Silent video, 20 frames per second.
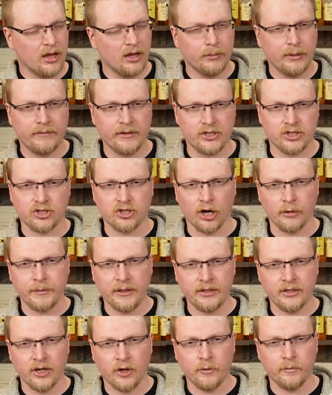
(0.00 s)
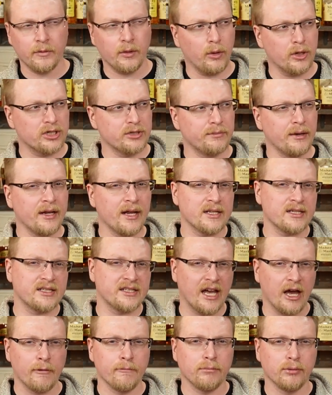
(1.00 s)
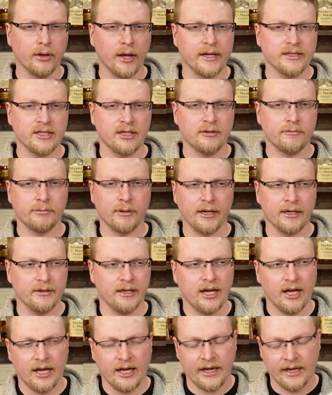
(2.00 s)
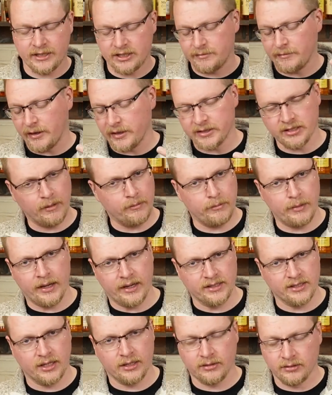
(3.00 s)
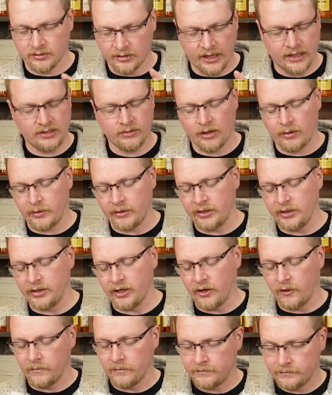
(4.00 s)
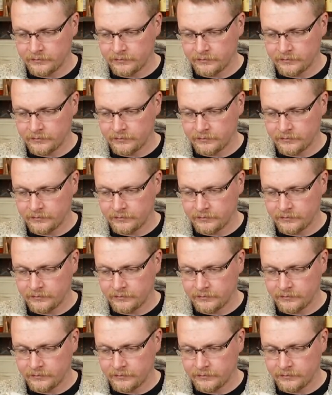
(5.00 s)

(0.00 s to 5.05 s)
little bit of a Sharpie note, which may not sound pleasant, but it smells amazing. That's what I want you to know.